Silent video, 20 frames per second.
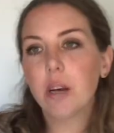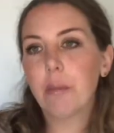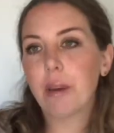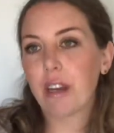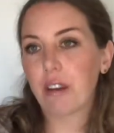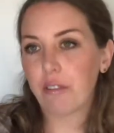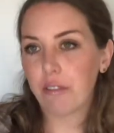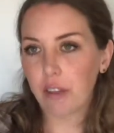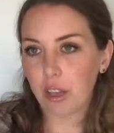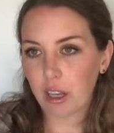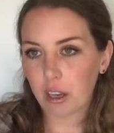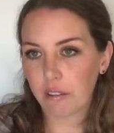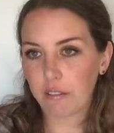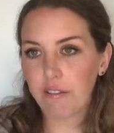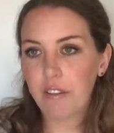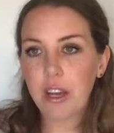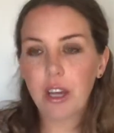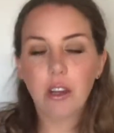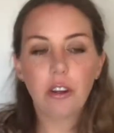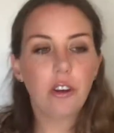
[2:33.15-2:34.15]
Am I gonna feel like
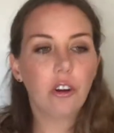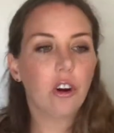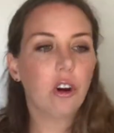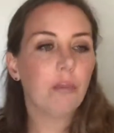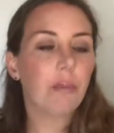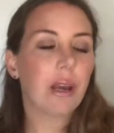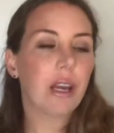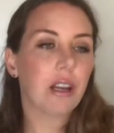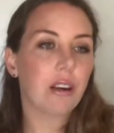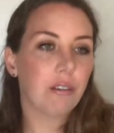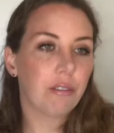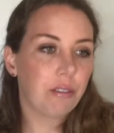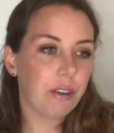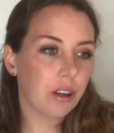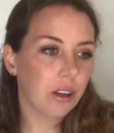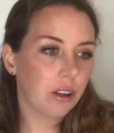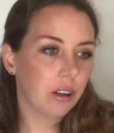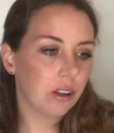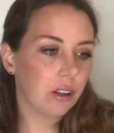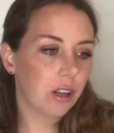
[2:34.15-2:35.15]
a failure? Am I gonna
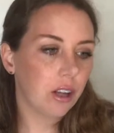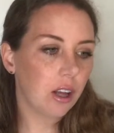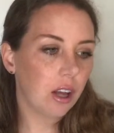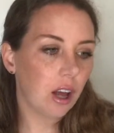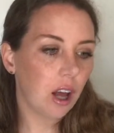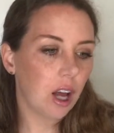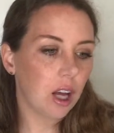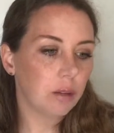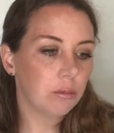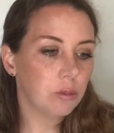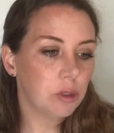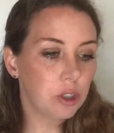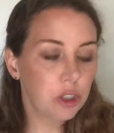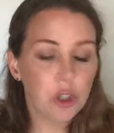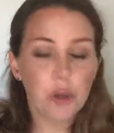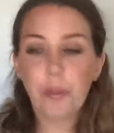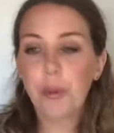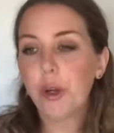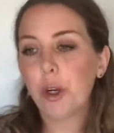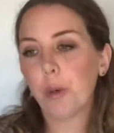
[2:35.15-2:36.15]
feel
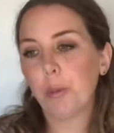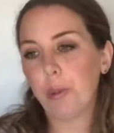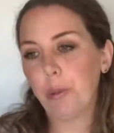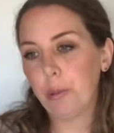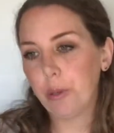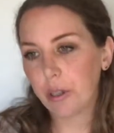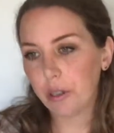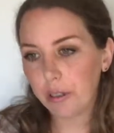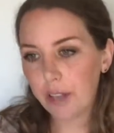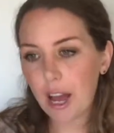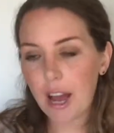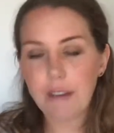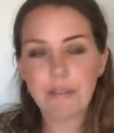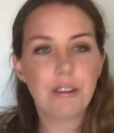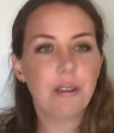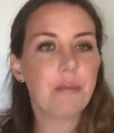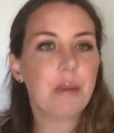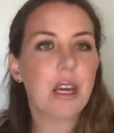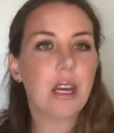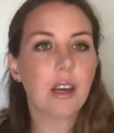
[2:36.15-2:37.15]
stupid? Are people gonna
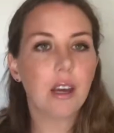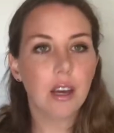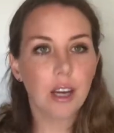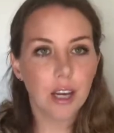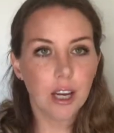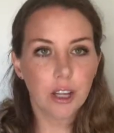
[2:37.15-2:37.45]
laugh at me?